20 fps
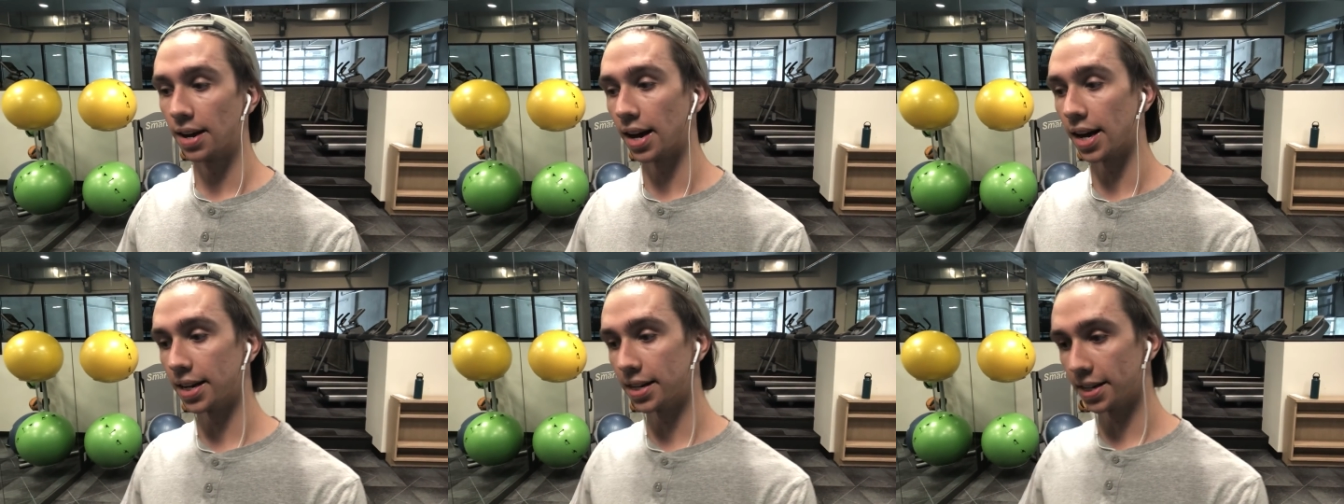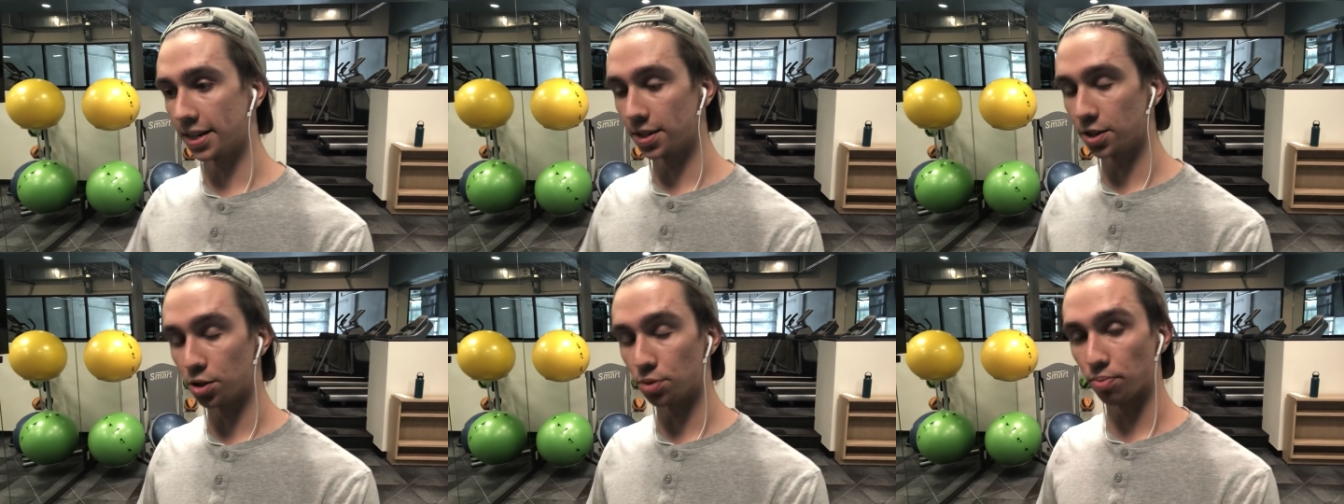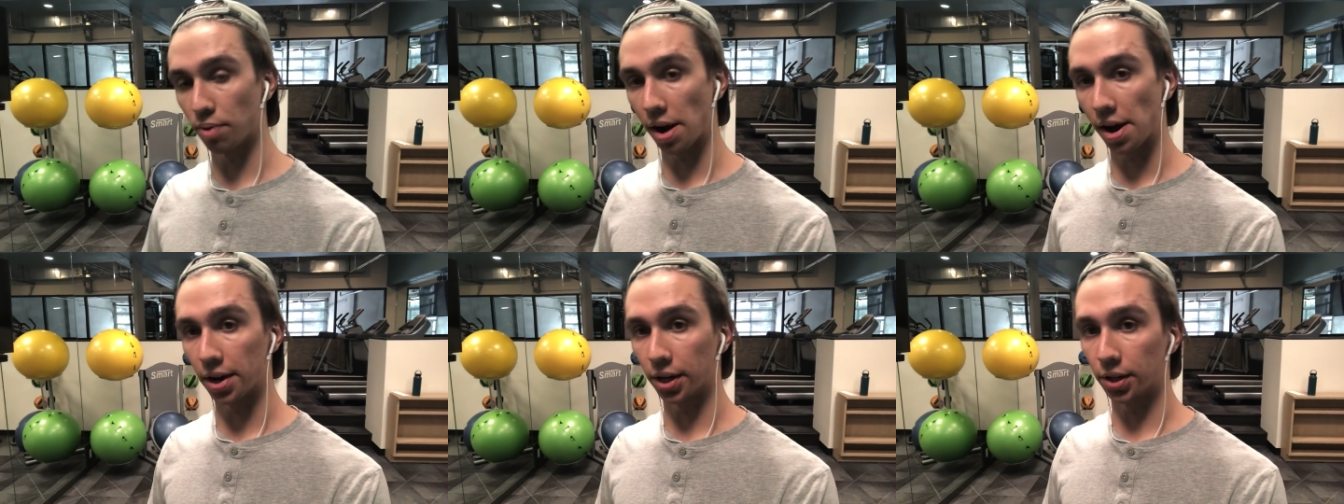I didn't do
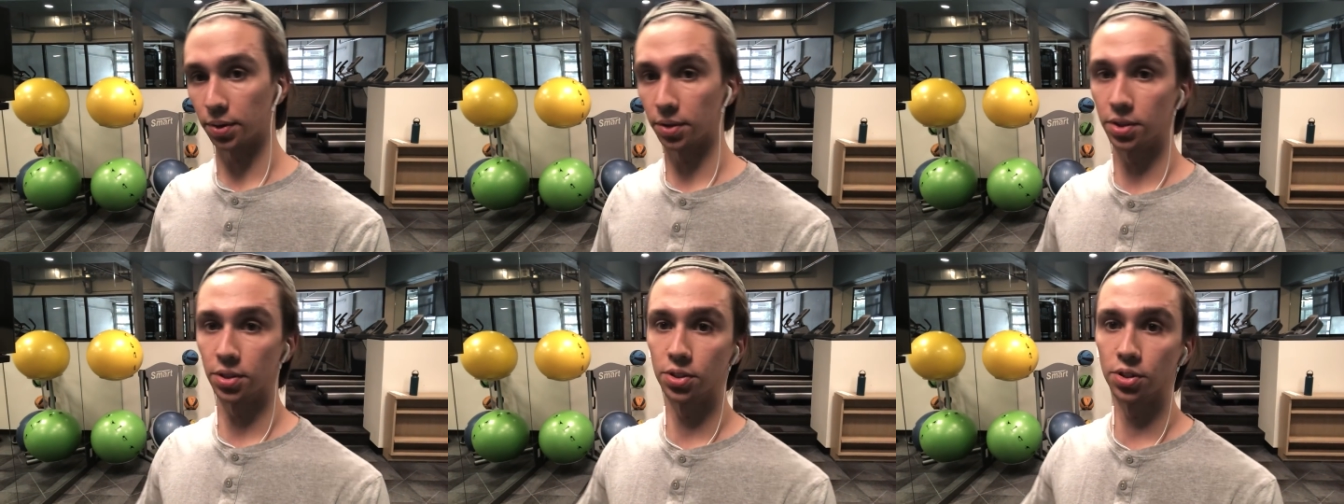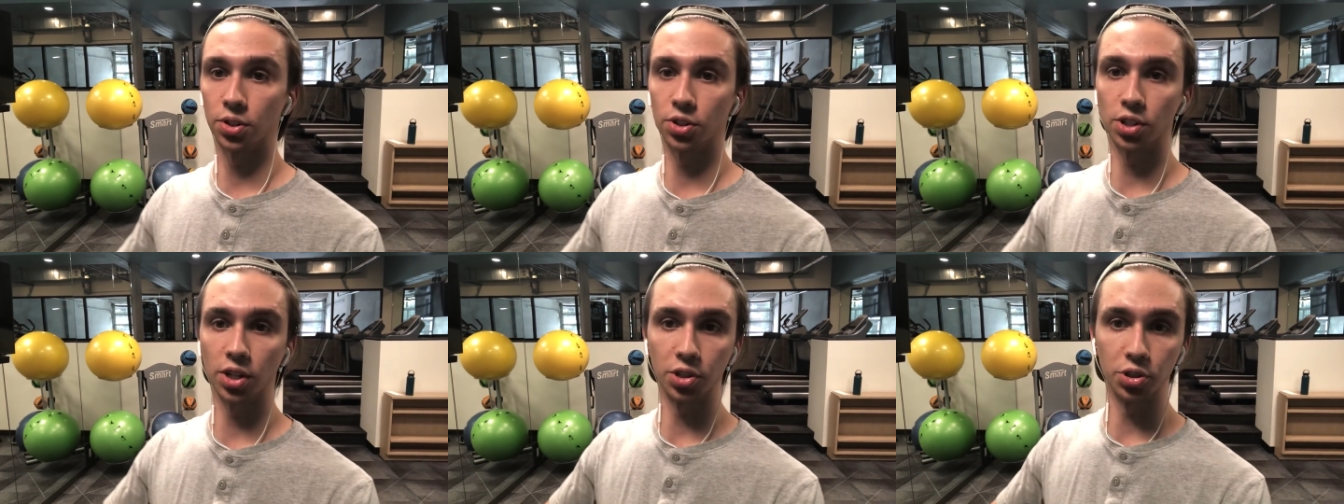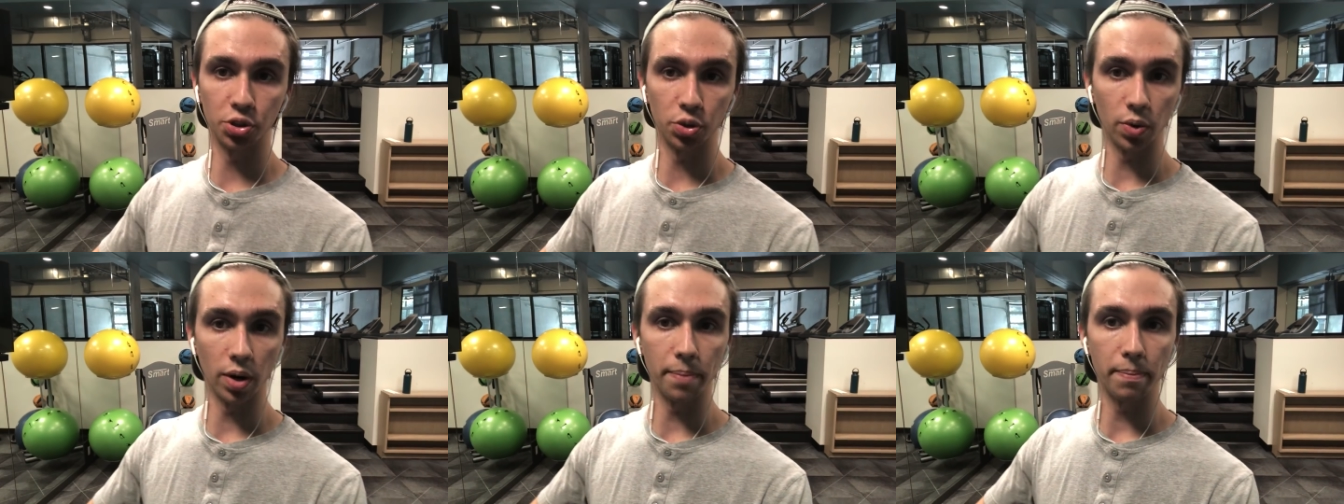product research. I'll
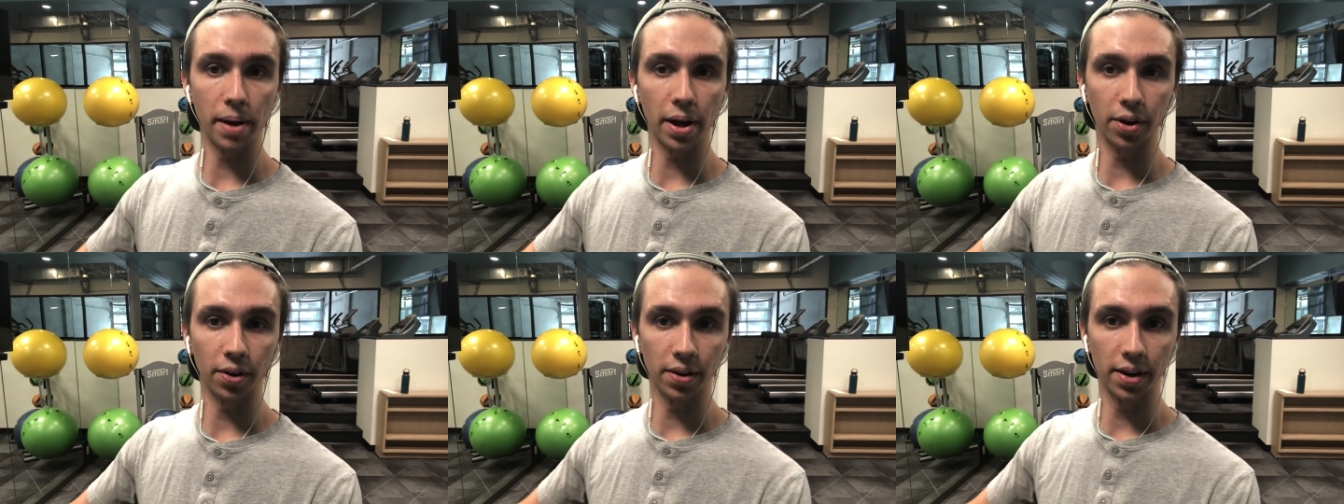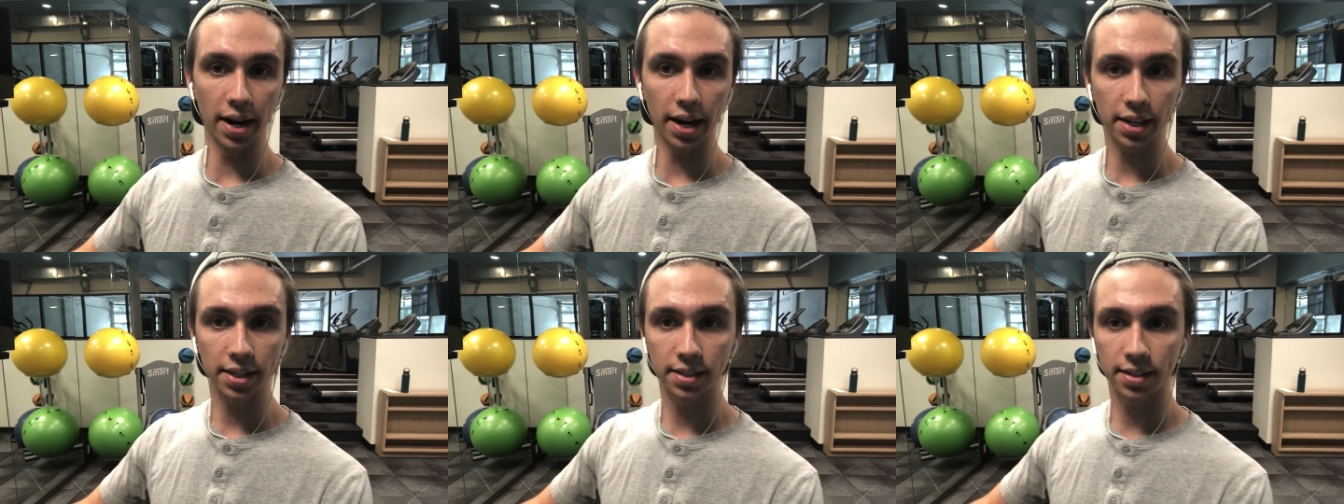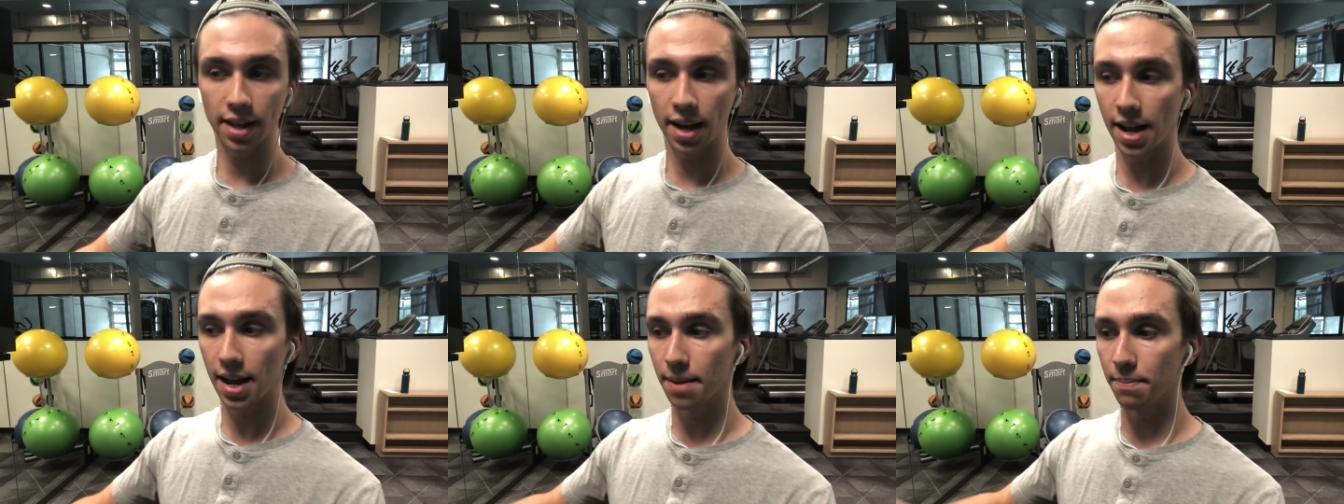do it better next
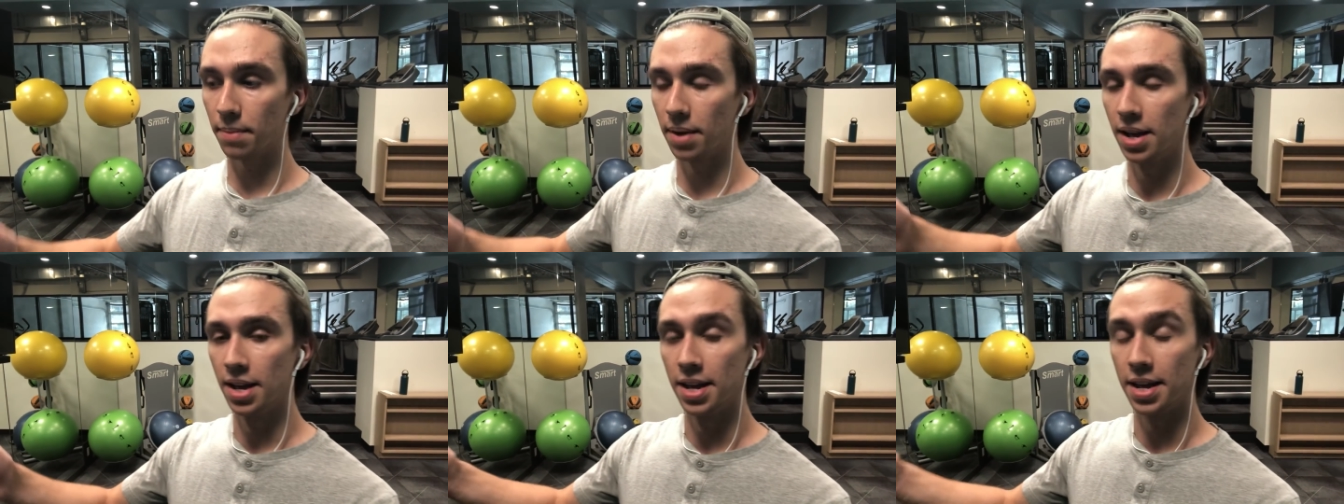time.